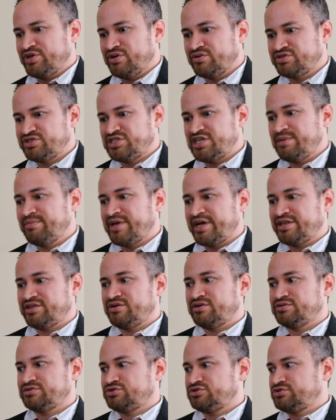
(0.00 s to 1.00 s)
seem like
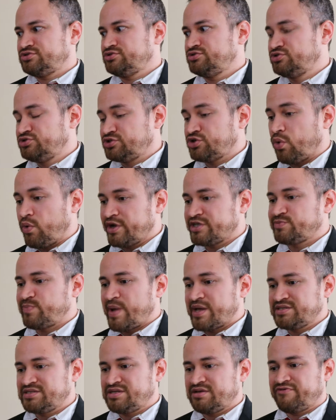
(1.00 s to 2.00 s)
they're so
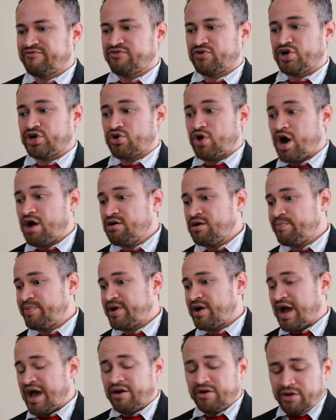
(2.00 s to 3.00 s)
expensive for a car
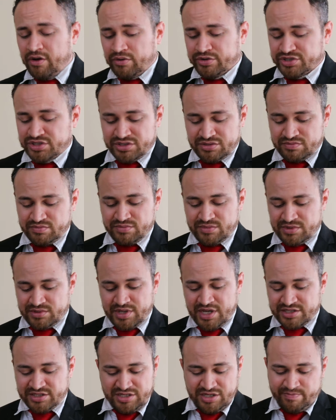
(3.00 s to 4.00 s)
repair. I don't know. Just
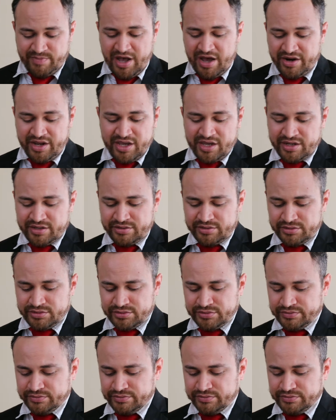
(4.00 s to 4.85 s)
that's about it.